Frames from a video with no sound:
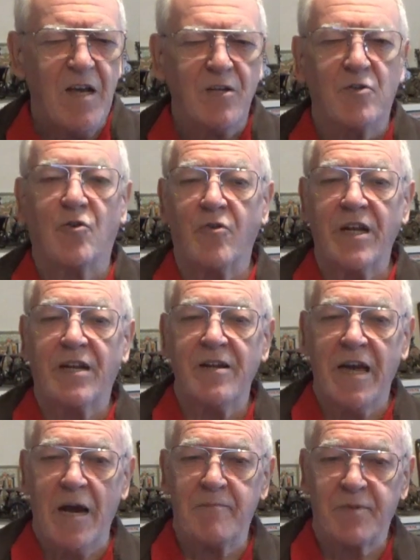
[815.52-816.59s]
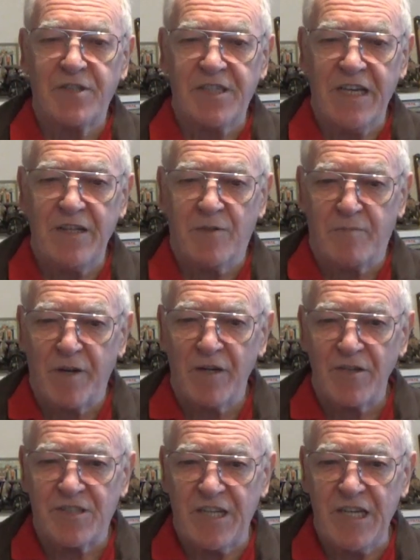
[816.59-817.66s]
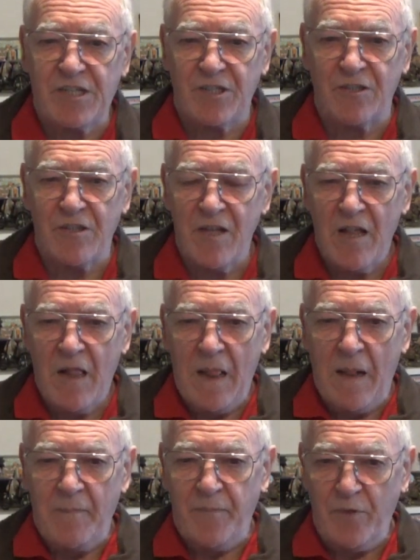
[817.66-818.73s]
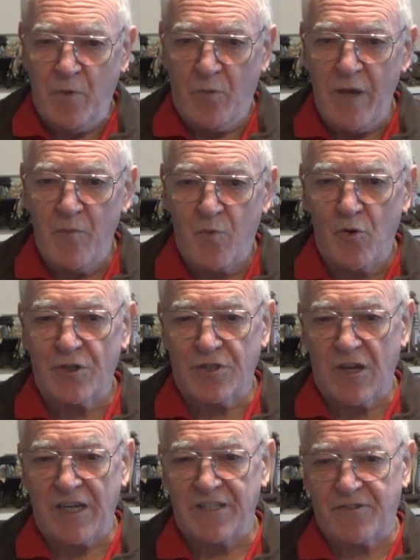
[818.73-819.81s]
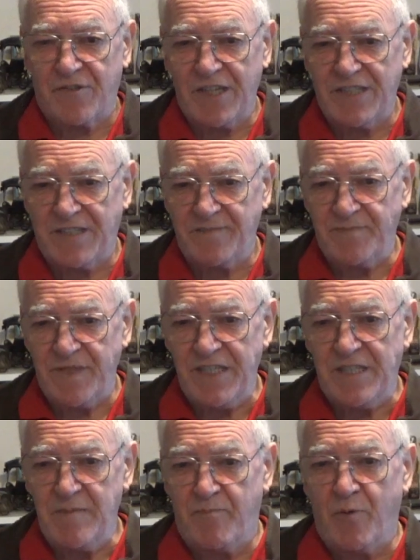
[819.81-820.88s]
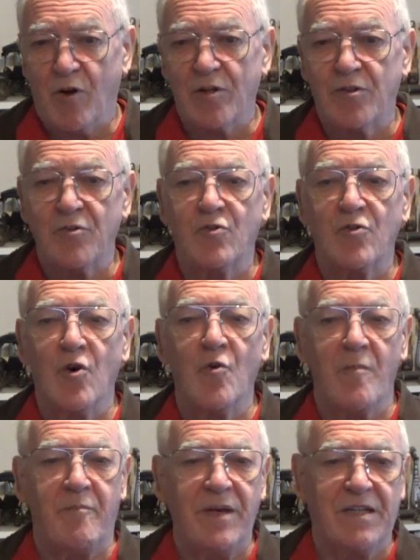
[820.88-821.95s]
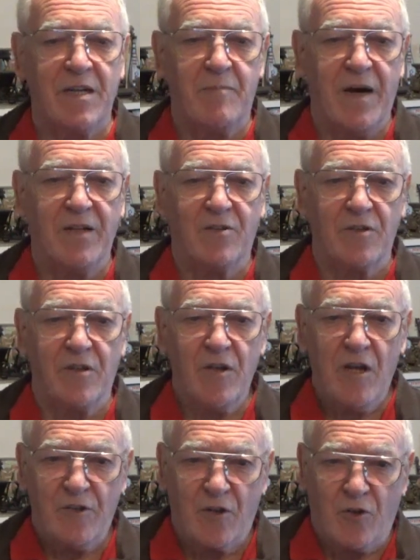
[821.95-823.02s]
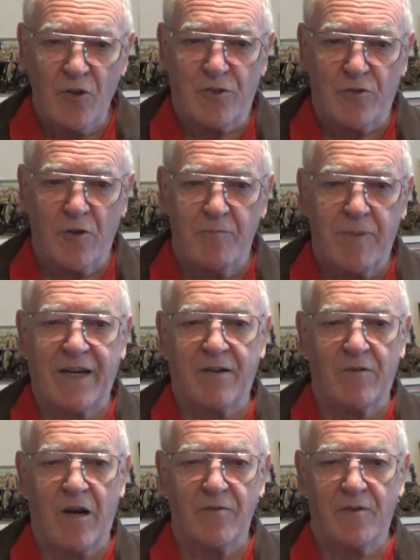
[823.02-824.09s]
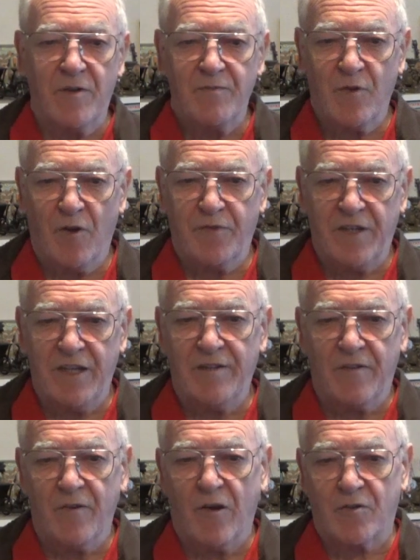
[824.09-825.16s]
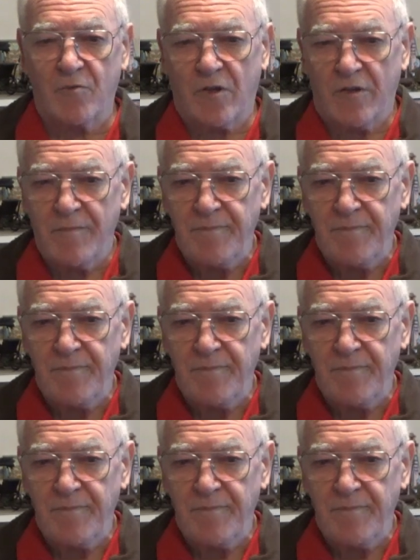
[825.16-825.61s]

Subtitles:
To correctly appreciate the pronunciation, the way words are stressed, is important to know a bit about the cultural background of the interlocutor.